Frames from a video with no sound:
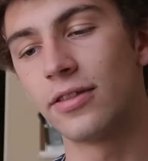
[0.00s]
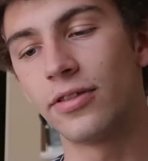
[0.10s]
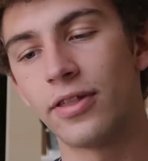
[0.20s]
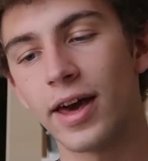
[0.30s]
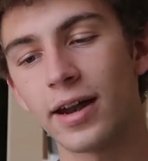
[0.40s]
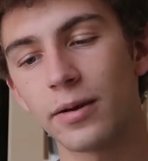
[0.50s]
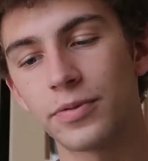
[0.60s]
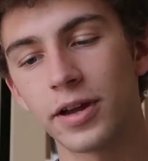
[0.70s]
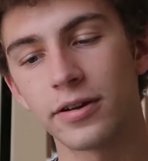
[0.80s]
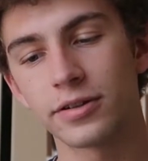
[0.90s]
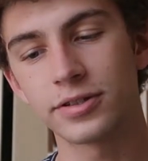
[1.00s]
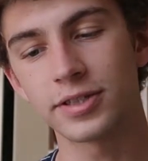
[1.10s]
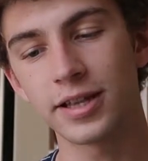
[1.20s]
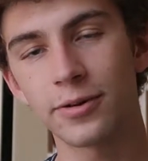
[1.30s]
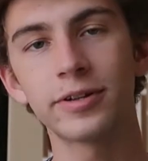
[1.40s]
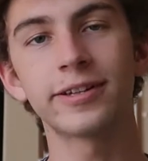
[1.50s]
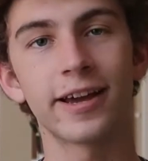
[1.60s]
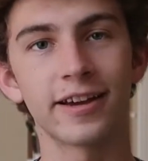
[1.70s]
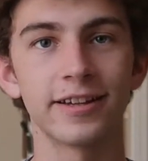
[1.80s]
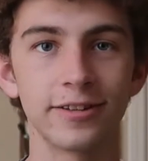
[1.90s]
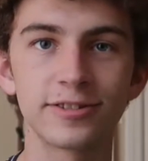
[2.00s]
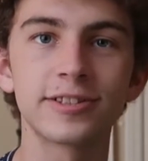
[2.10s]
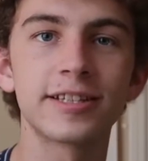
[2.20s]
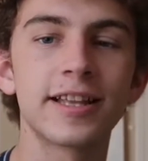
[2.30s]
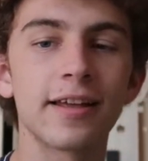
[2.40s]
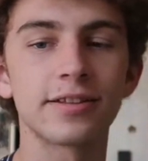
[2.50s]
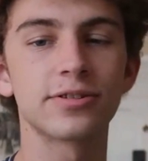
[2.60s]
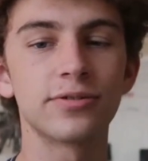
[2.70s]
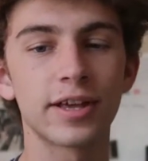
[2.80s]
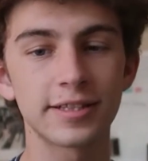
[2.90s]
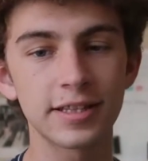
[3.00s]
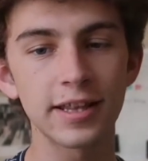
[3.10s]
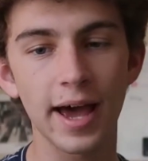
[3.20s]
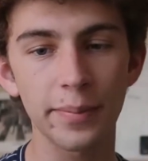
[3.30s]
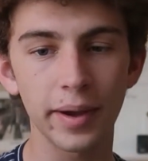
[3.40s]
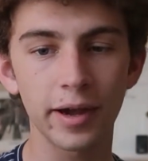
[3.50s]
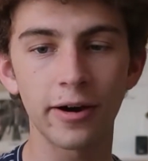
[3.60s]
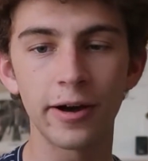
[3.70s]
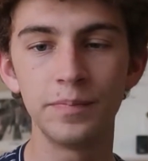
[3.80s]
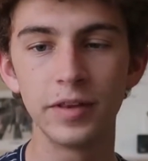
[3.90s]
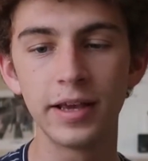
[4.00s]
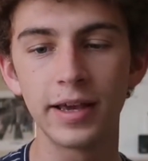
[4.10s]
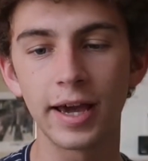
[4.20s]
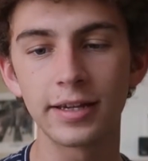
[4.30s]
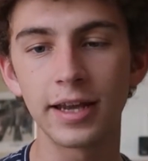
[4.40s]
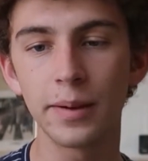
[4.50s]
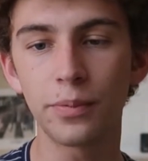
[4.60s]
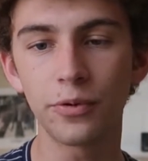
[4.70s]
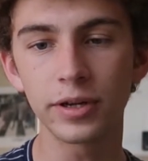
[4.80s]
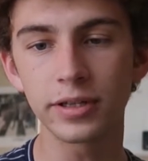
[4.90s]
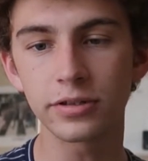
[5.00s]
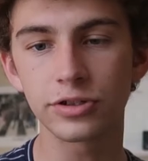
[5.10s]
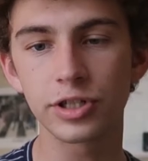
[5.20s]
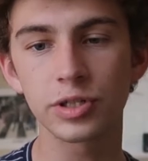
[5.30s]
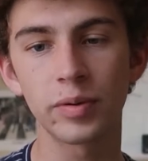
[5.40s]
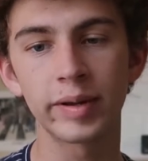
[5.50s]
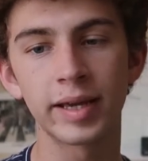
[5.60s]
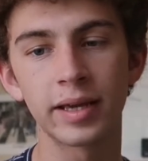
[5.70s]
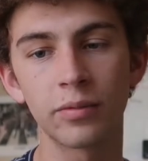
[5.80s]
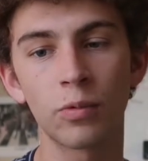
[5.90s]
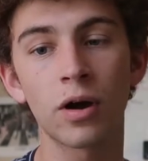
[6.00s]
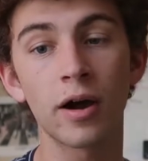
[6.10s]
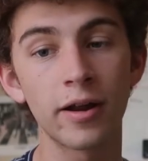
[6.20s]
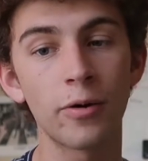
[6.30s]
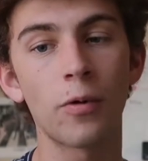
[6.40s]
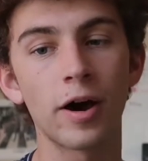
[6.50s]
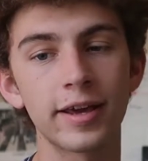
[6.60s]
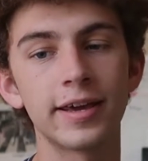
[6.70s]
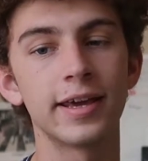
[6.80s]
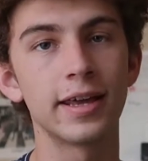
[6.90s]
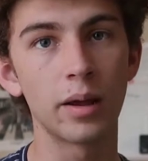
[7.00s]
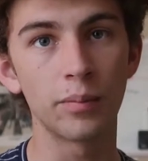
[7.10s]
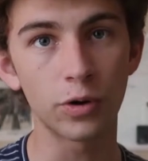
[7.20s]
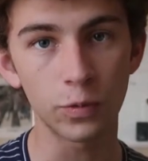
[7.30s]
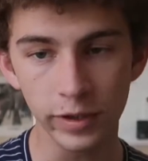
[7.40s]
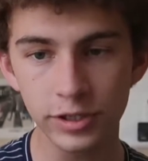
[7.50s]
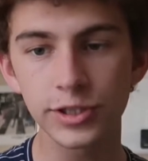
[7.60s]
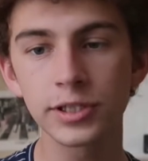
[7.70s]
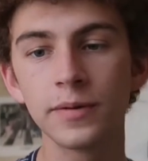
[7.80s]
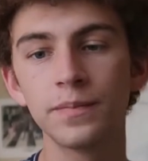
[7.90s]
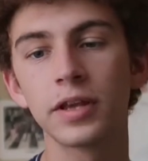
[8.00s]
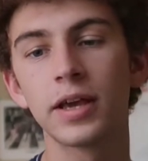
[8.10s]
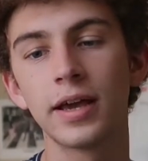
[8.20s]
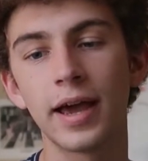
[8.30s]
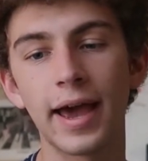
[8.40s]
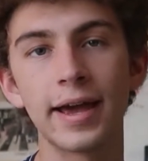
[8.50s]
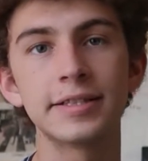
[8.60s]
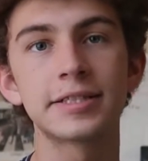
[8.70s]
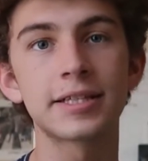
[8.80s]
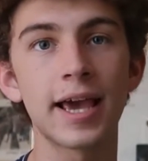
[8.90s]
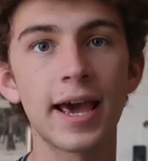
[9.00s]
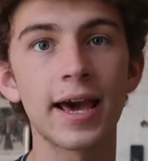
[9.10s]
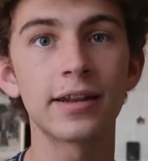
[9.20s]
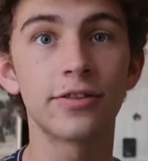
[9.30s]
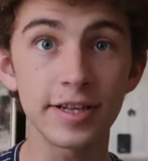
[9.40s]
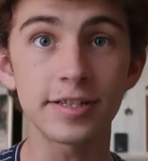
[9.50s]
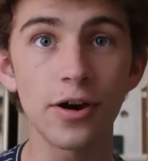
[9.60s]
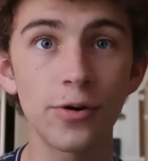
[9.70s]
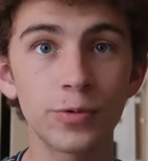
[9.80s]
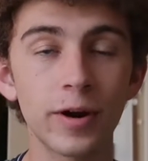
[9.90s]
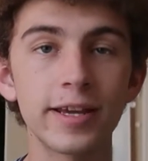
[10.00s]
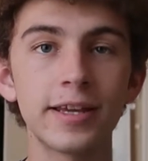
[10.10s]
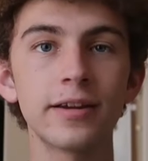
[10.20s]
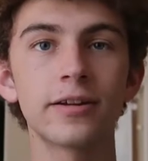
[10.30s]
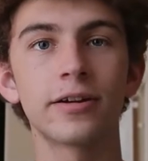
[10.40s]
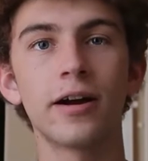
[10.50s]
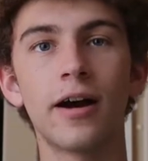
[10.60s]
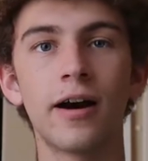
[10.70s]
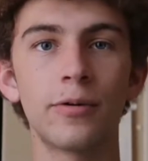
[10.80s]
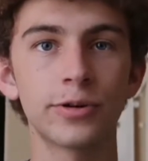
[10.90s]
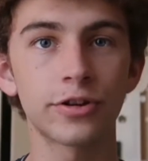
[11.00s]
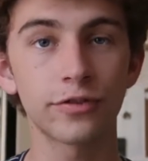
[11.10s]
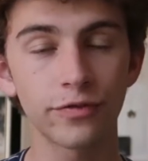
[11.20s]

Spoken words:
that up there. Do you see that one? Yeah, it looks like that. So that's the app icon. And to import it, you're just gonna want to hit import Widgie and scan this code right here with your